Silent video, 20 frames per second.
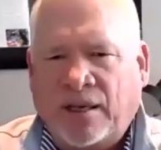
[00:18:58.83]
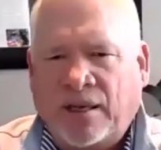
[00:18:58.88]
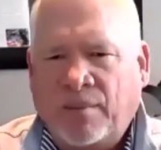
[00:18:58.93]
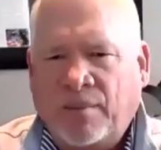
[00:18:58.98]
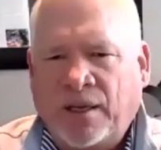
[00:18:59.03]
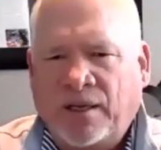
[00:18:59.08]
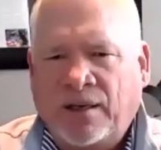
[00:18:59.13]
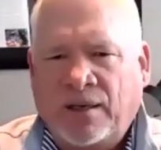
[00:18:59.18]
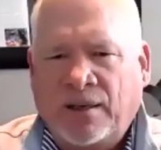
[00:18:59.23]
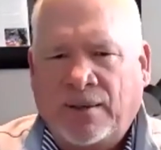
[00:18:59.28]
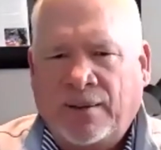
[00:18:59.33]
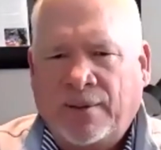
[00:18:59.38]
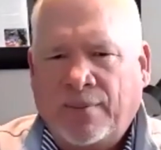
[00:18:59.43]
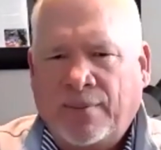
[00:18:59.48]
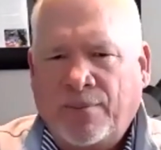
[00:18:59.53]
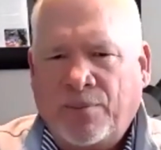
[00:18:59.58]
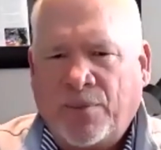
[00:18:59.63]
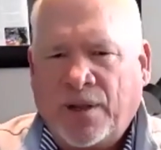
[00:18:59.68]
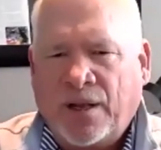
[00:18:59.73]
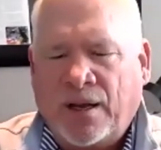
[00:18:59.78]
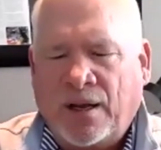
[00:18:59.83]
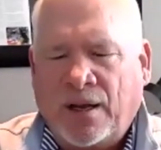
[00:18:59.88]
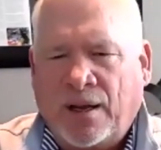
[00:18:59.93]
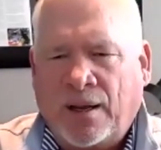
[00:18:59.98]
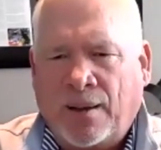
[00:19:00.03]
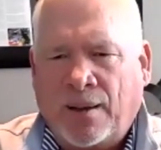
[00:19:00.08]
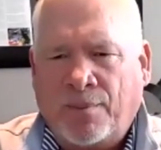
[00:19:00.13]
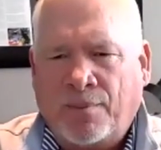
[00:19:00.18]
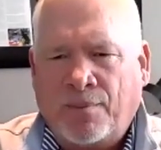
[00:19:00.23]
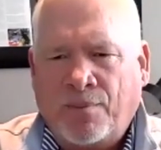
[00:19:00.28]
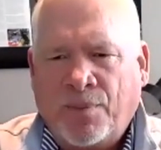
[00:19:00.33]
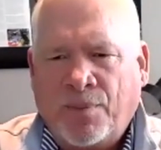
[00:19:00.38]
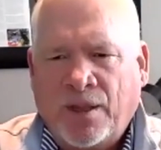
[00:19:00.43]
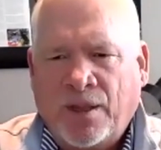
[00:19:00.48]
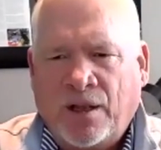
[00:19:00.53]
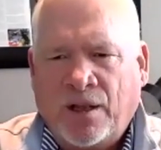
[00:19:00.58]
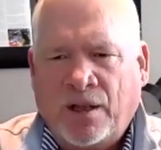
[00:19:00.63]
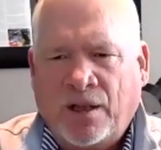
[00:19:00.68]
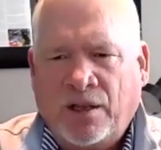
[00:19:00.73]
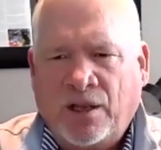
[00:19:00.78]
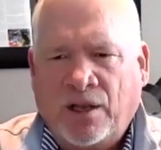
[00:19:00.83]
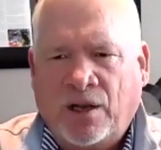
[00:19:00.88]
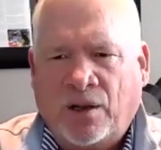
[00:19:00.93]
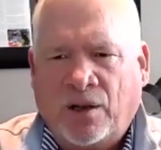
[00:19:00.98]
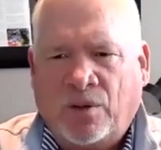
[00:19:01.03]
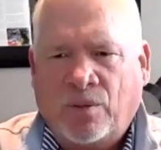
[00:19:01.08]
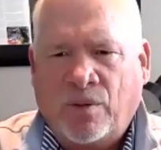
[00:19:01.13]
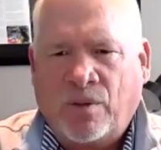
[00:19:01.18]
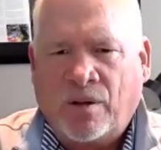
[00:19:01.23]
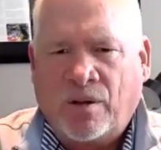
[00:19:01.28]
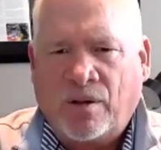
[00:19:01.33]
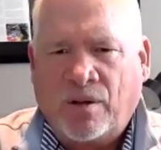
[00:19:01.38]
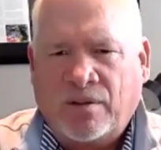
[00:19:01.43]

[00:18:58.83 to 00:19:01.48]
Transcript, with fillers: I mean, um, you know,